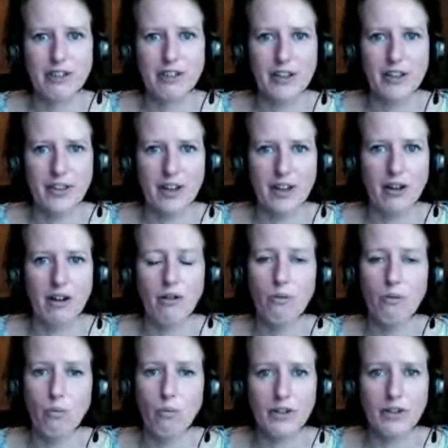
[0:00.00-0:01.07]
further
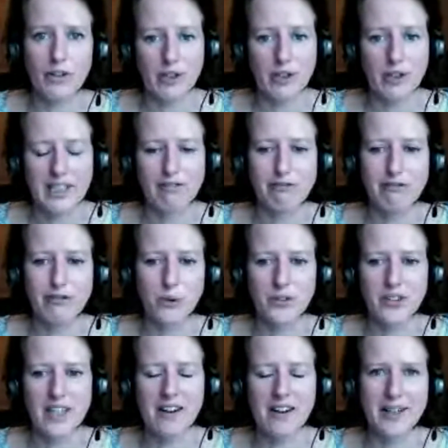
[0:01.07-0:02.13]
whilst working
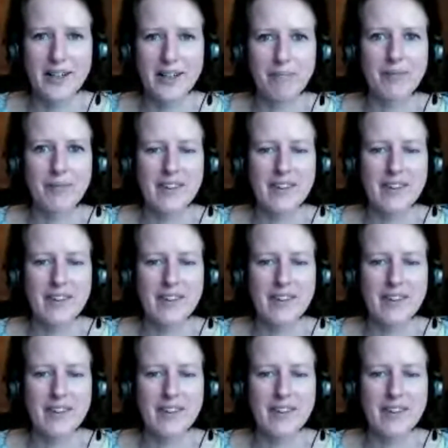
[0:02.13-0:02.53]
full-time.